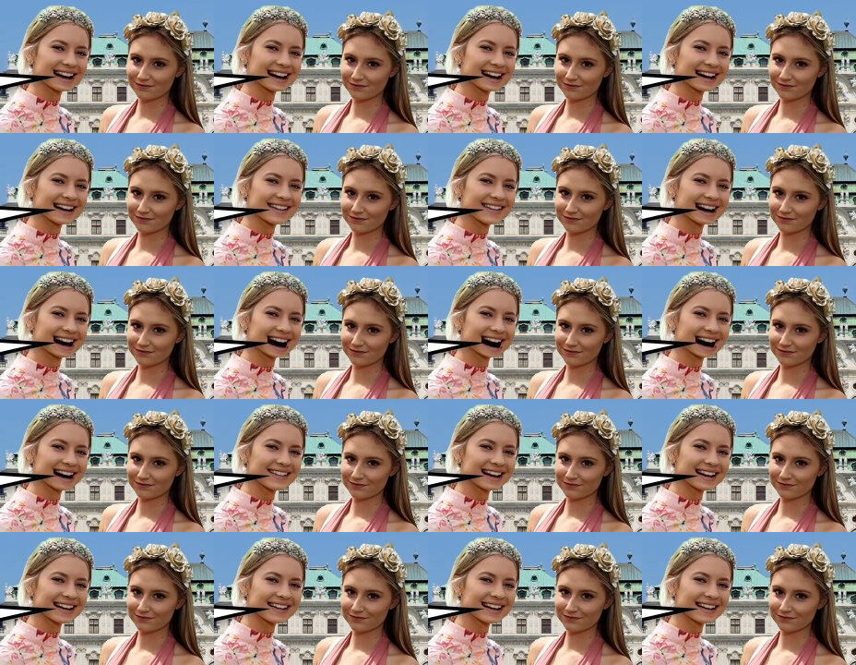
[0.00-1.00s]
Speaker 1: or
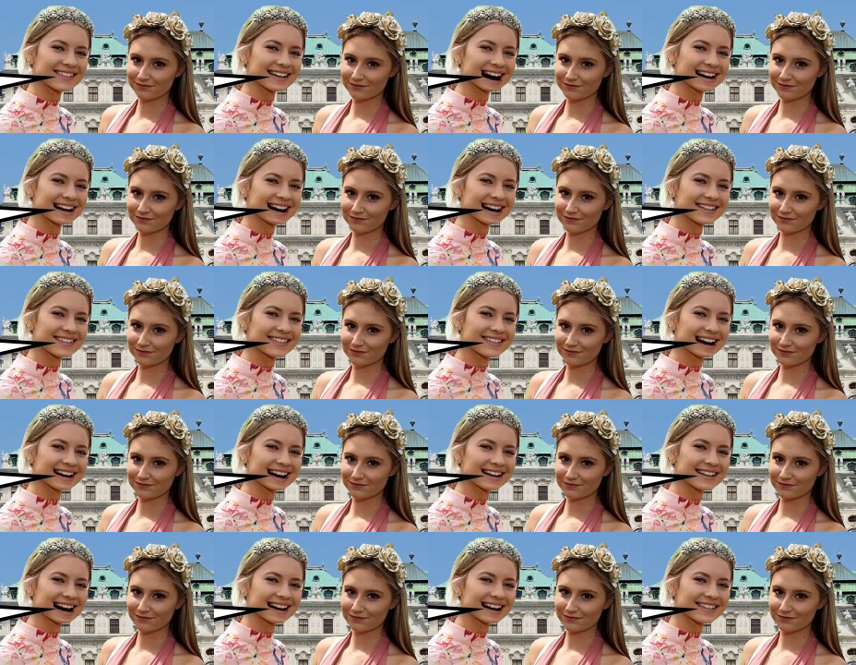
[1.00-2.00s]
dangerous to walk the
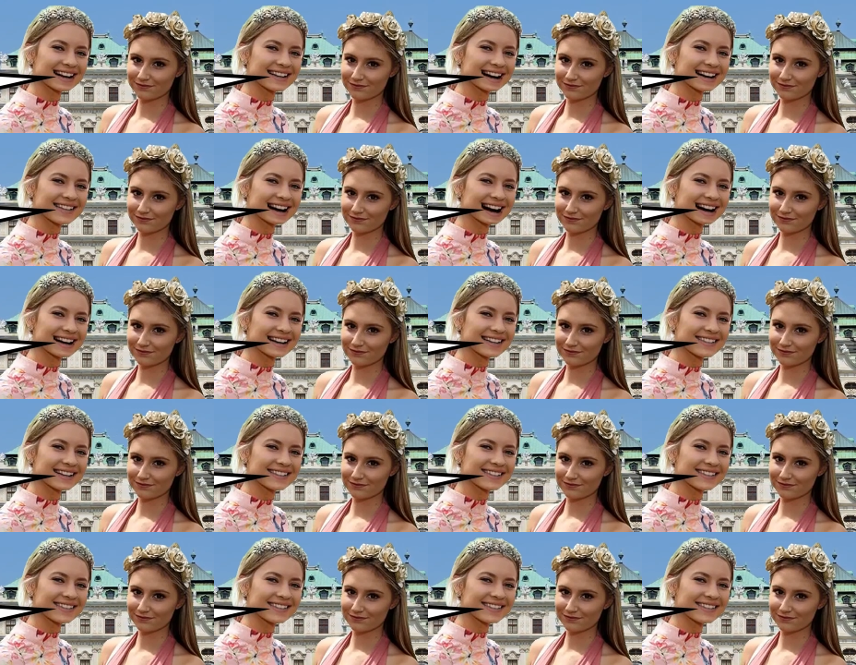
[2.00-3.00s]
streets at night?
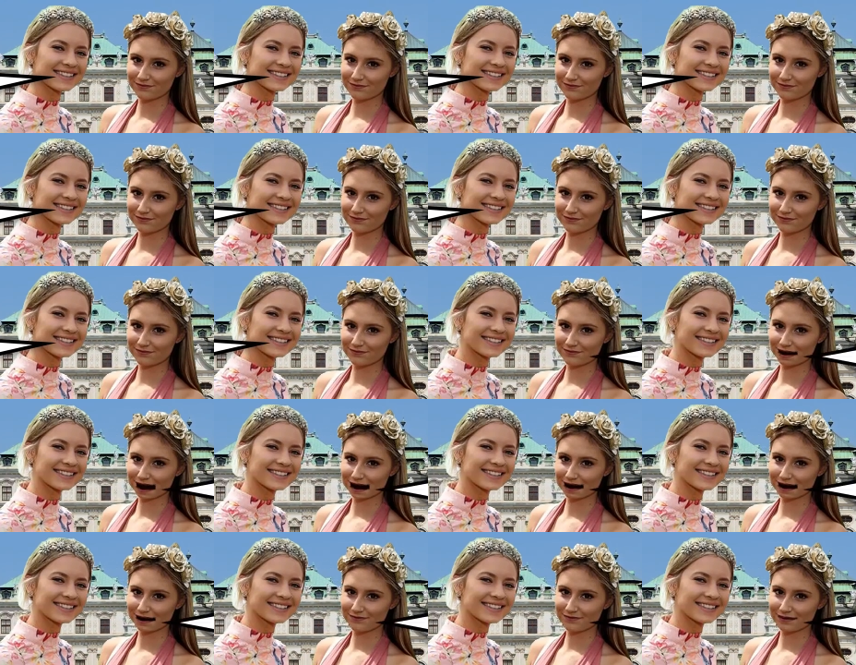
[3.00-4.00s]

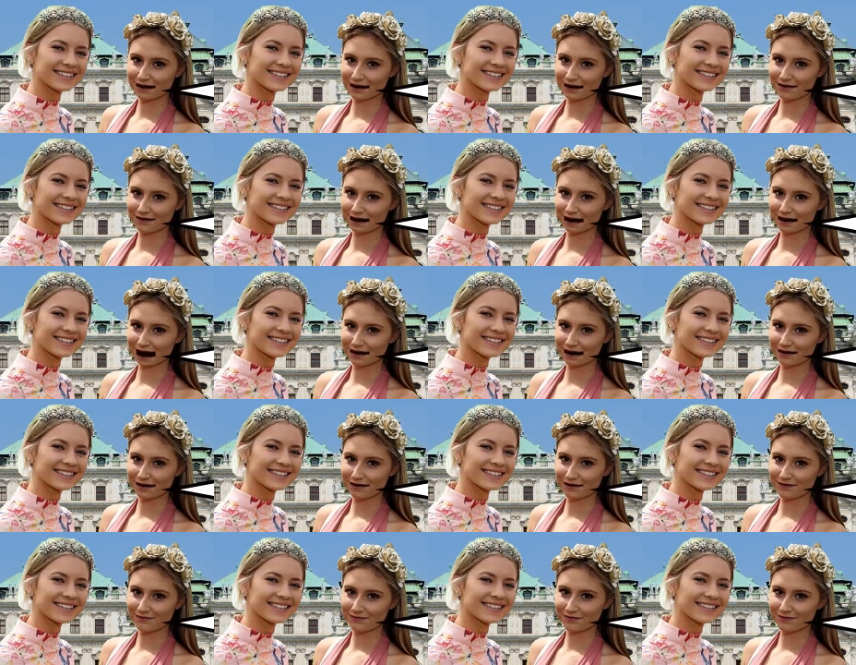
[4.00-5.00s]
Speaker 2: I can
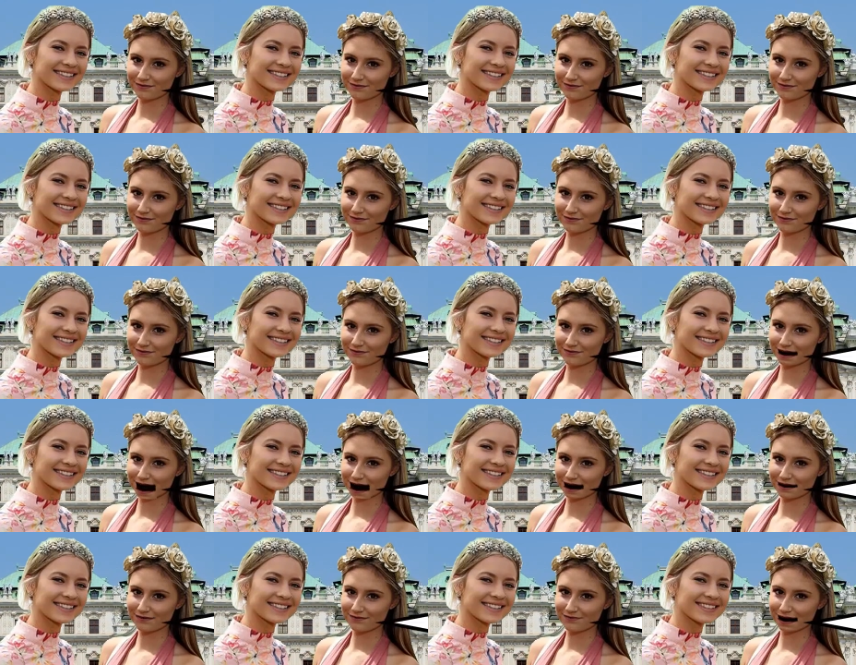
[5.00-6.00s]
assure you,
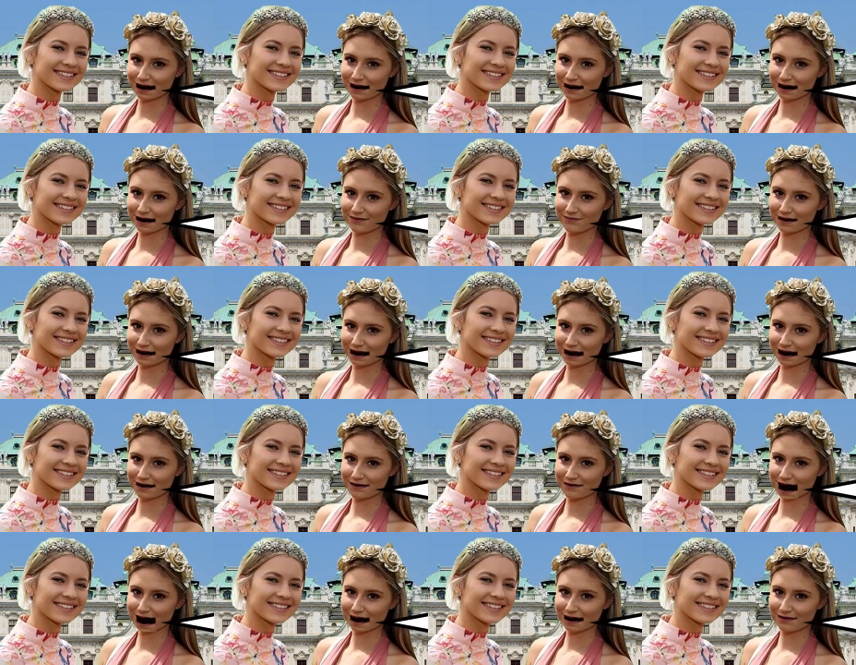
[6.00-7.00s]
both men
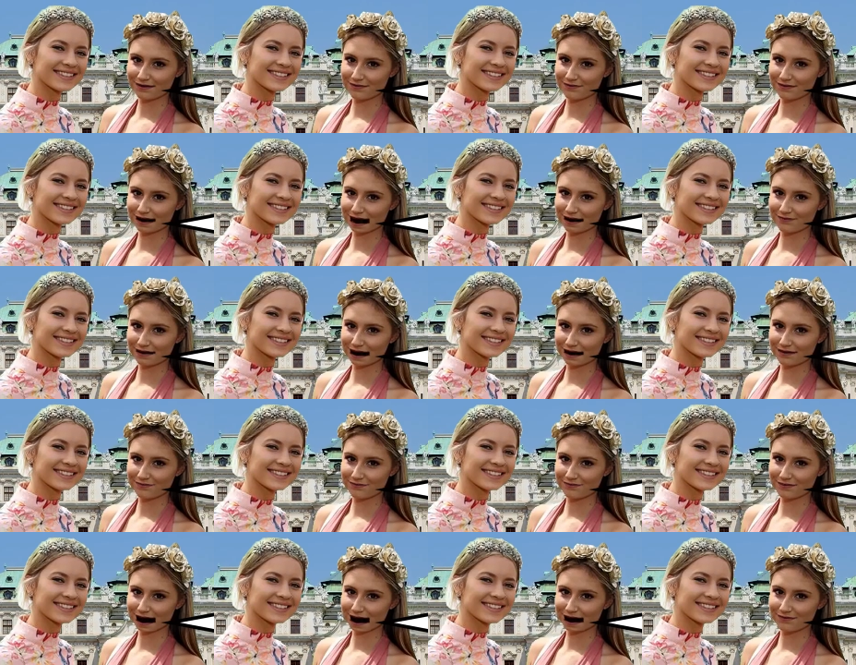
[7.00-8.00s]
and women can feel
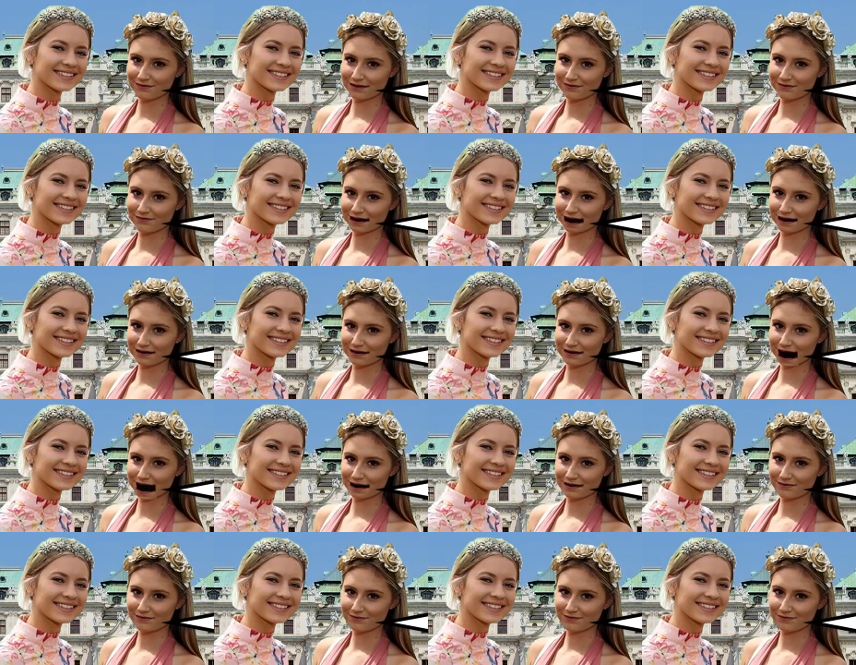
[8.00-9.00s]
perfectly
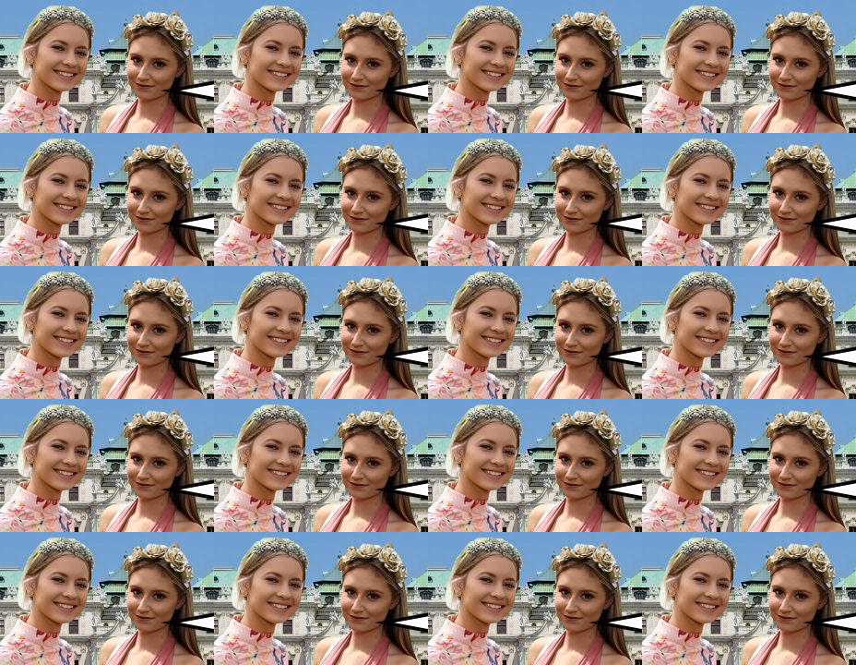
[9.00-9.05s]
safe